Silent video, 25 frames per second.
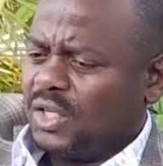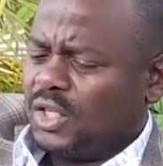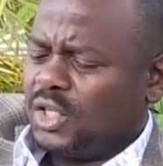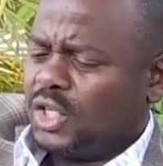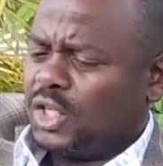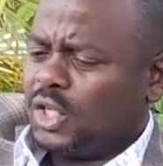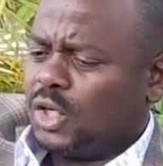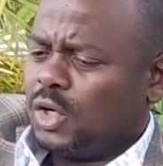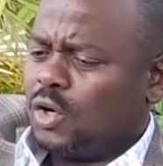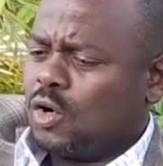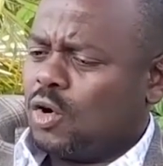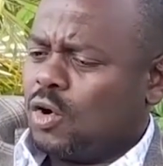
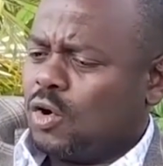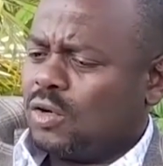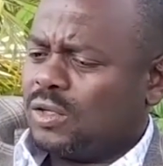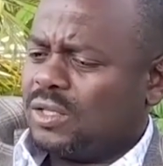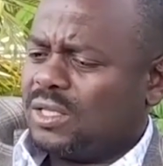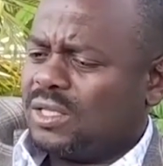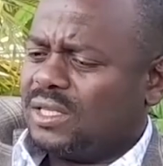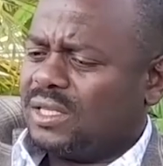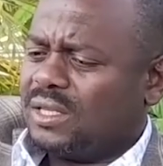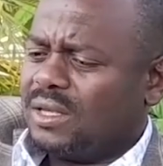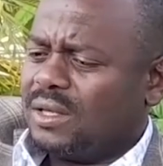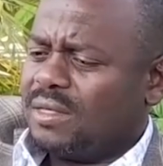She
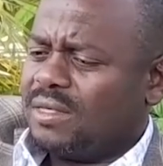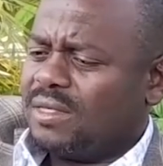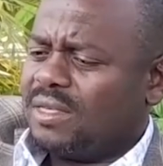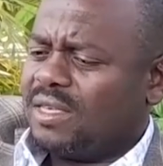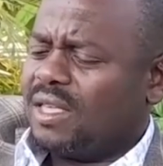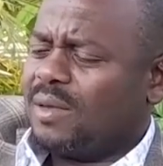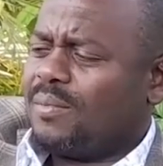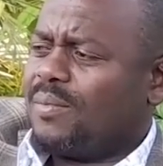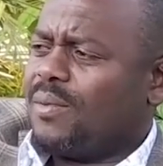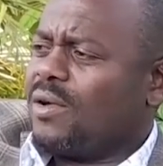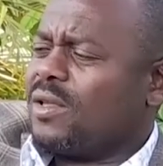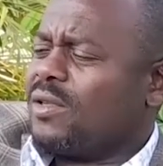got
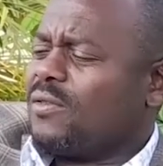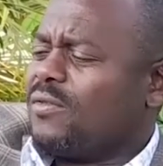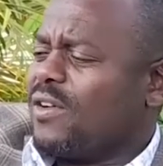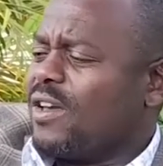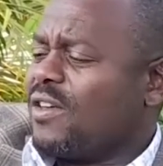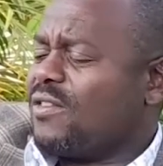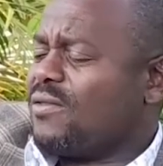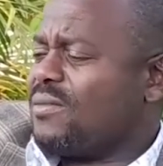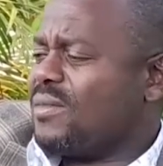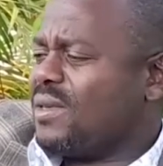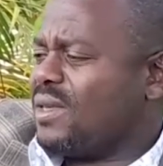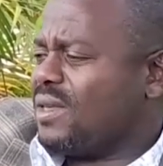three point
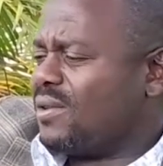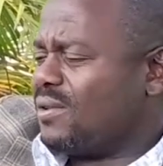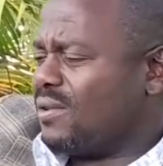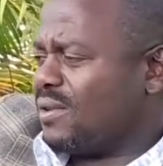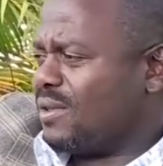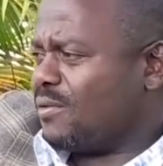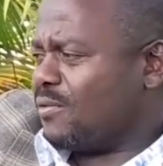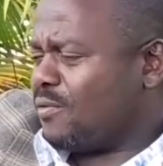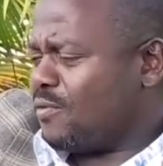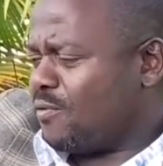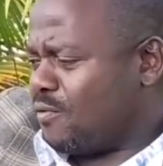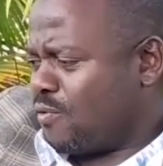five
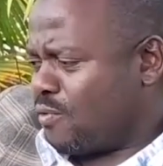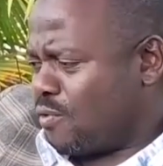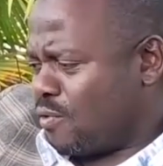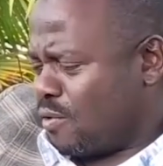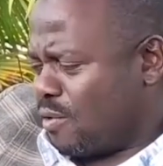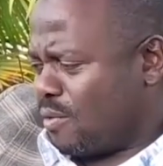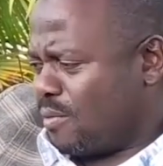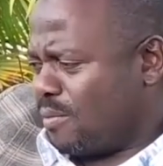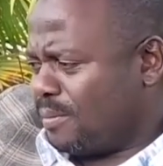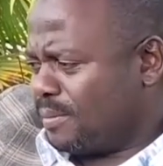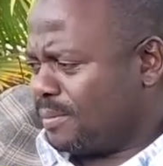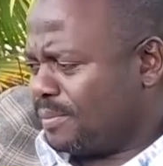million
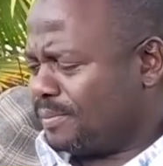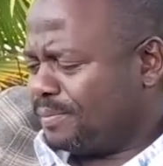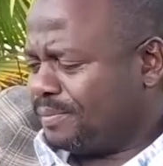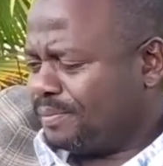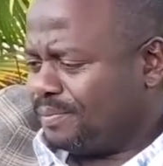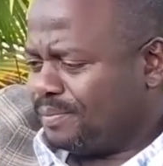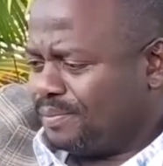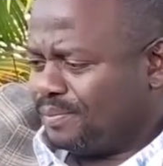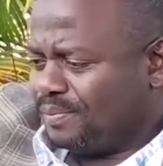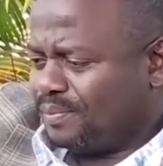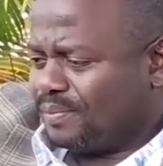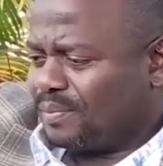from
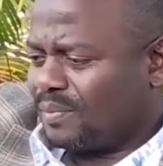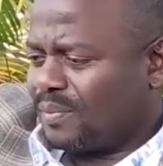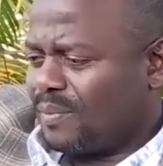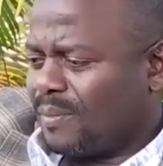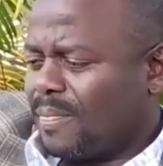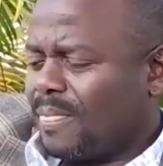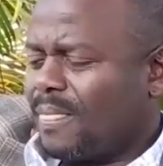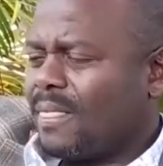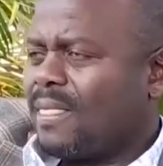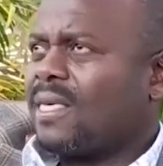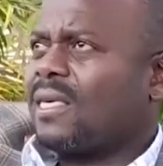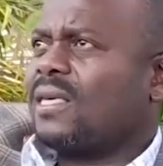
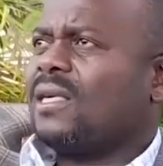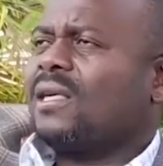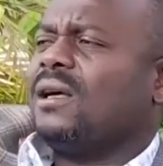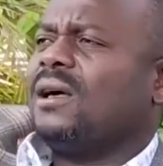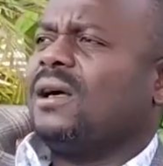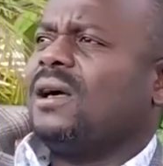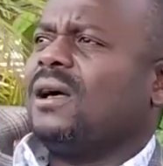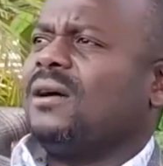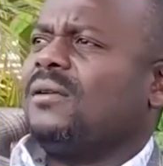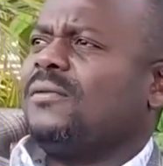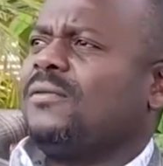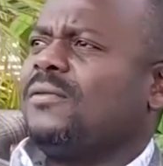
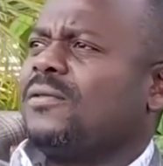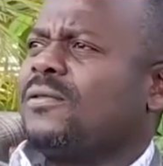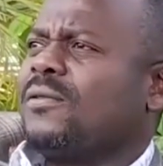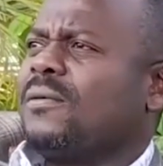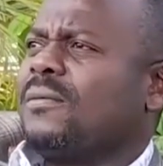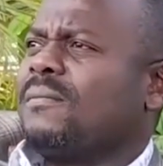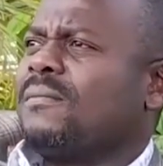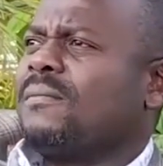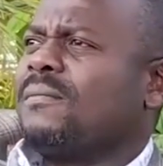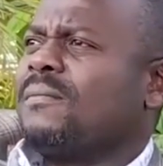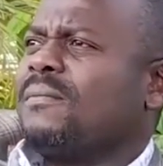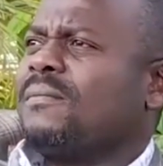uh,
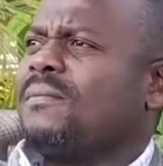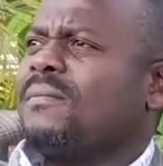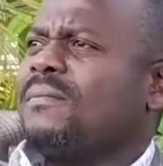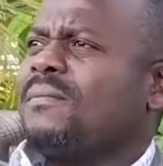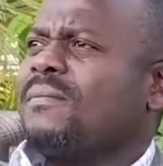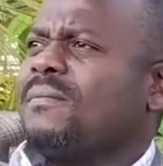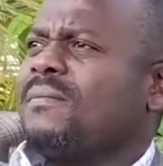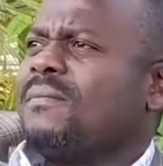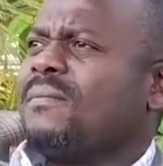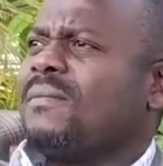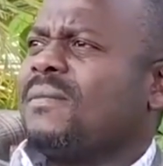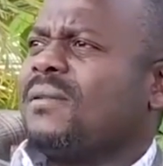from
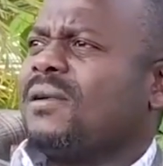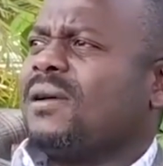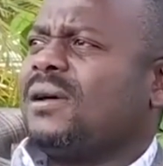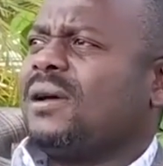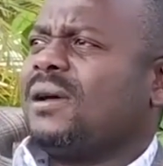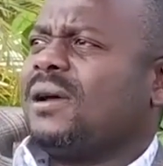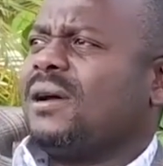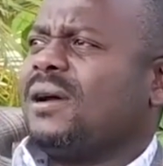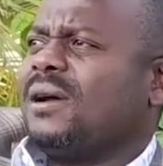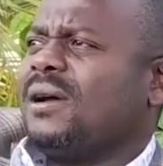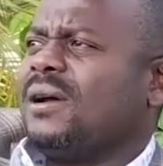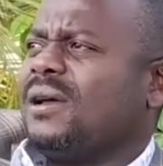
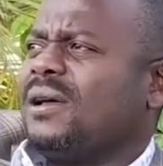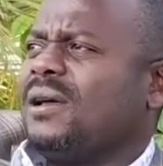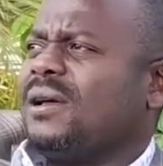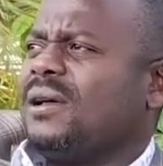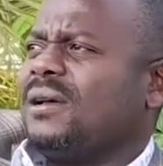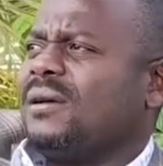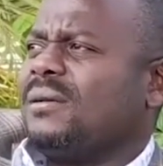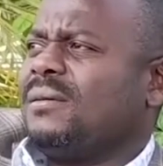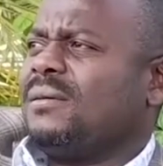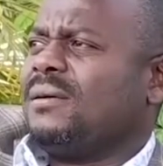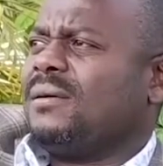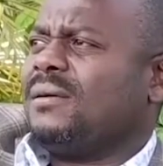uh,
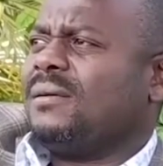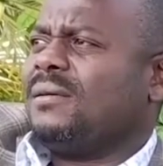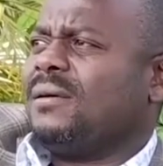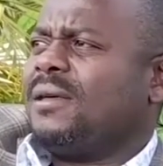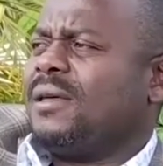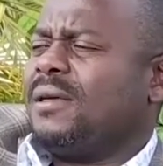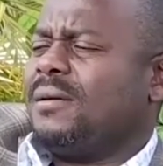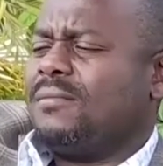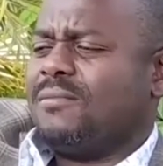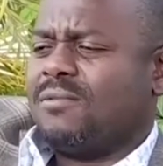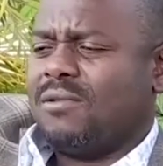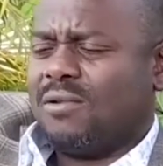
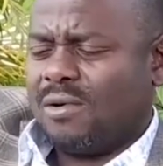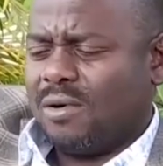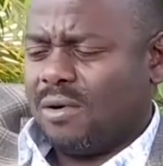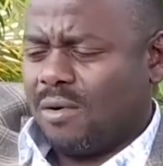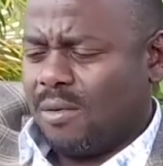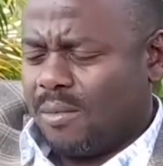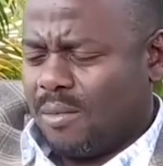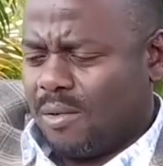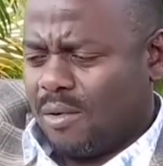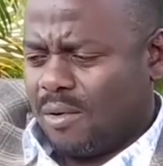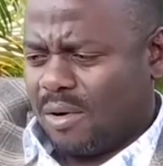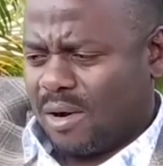
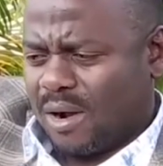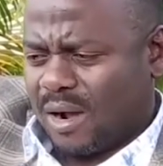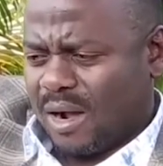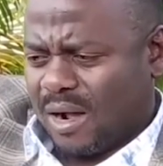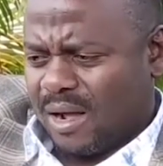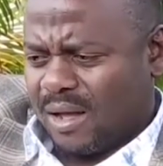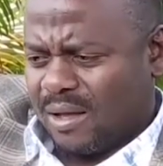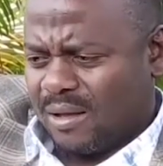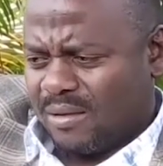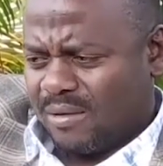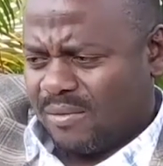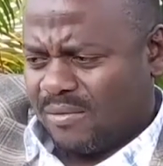
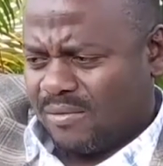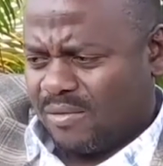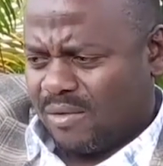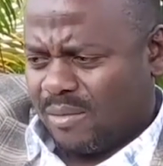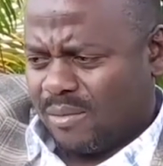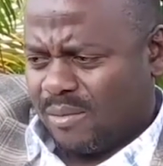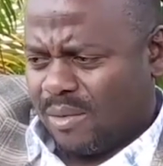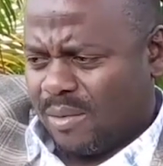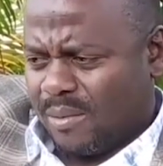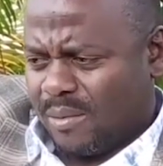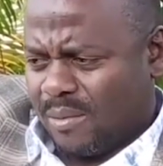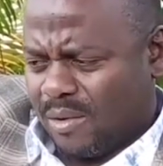Omoga,
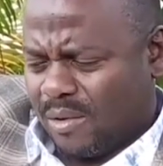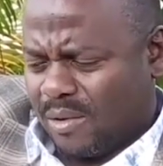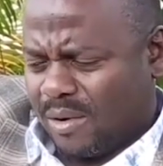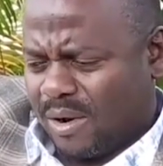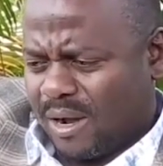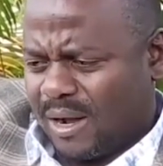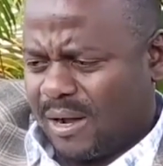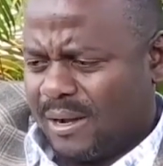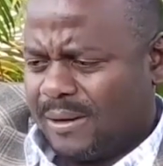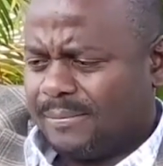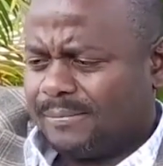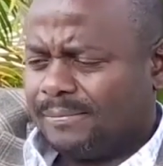from
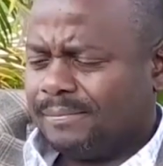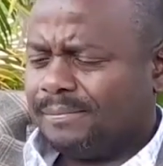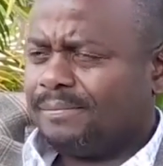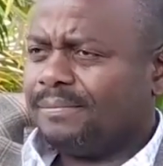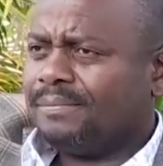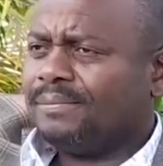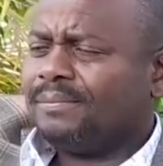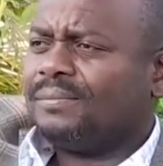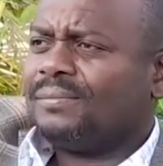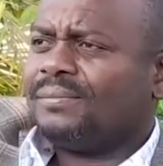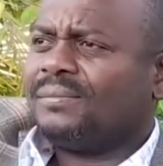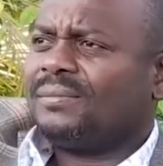Omoga
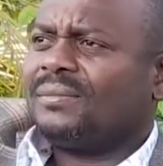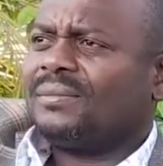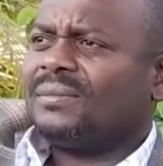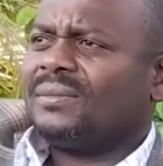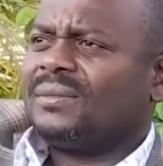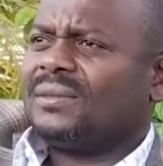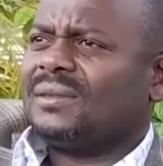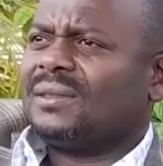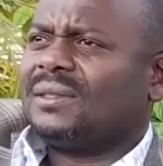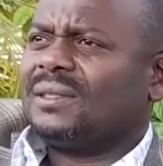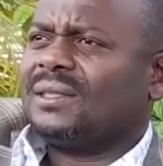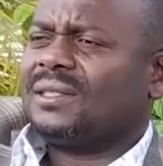
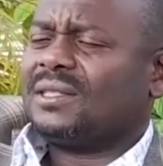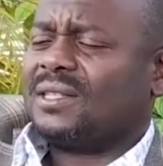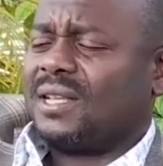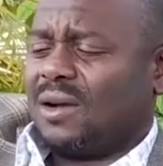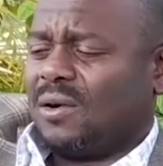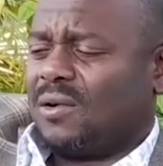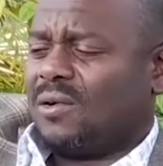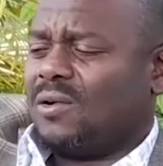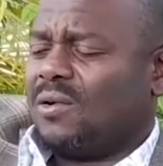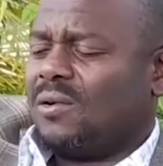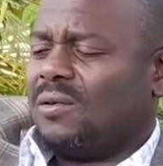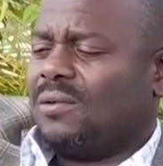
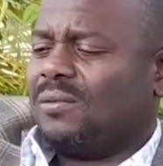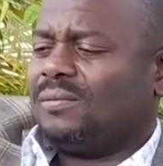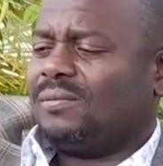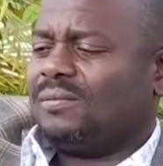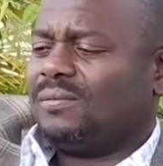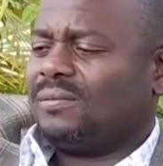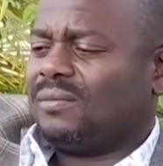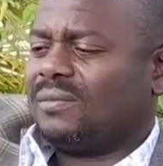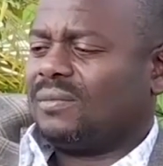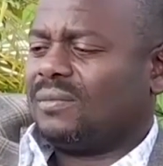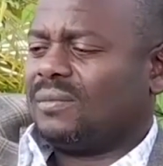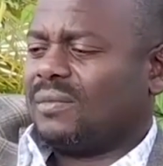Sacco,
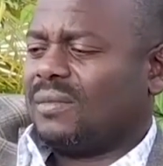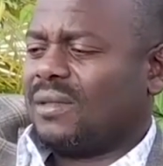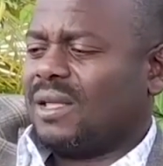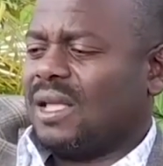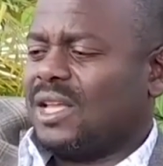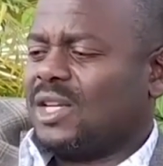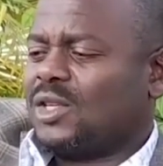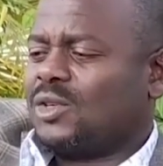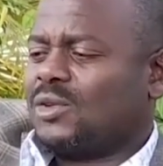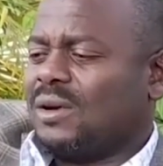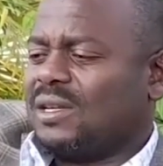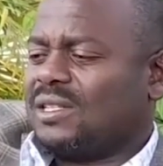
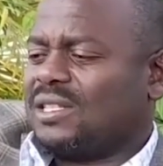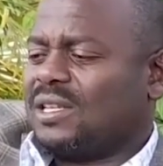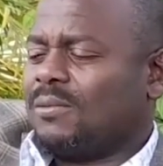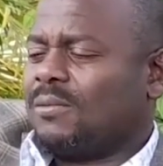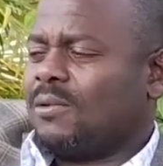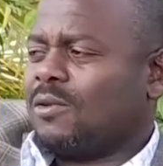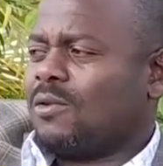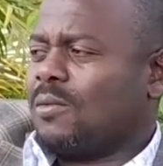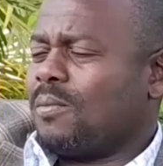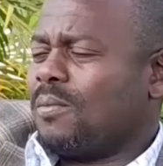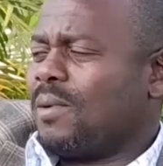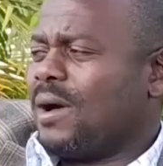and she was
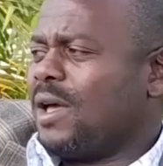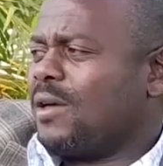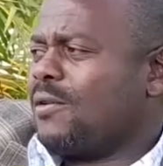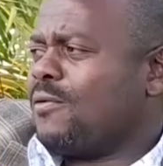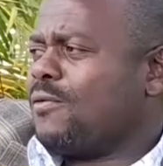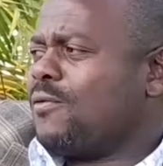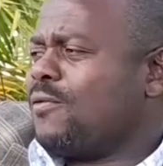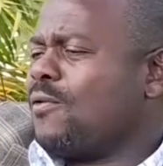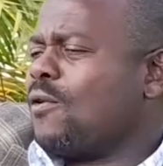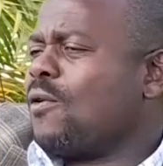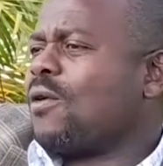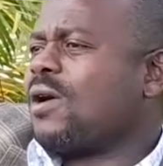able to buy
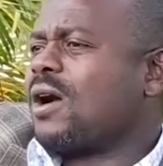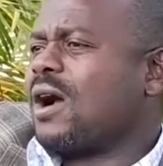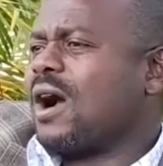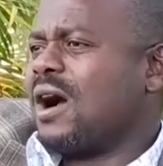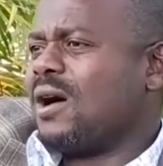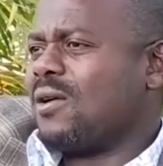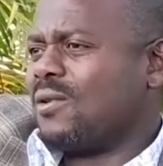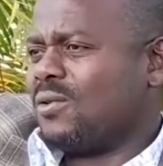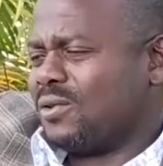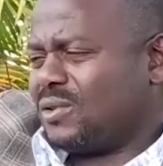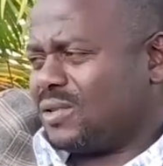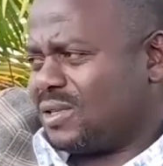four
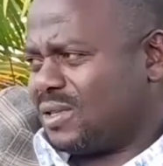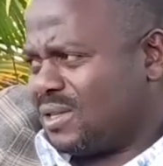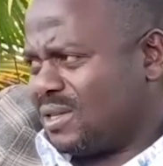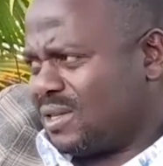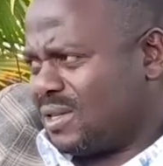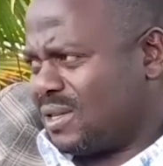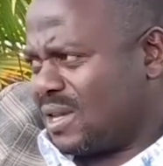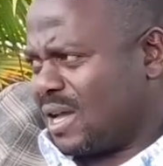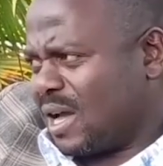cows.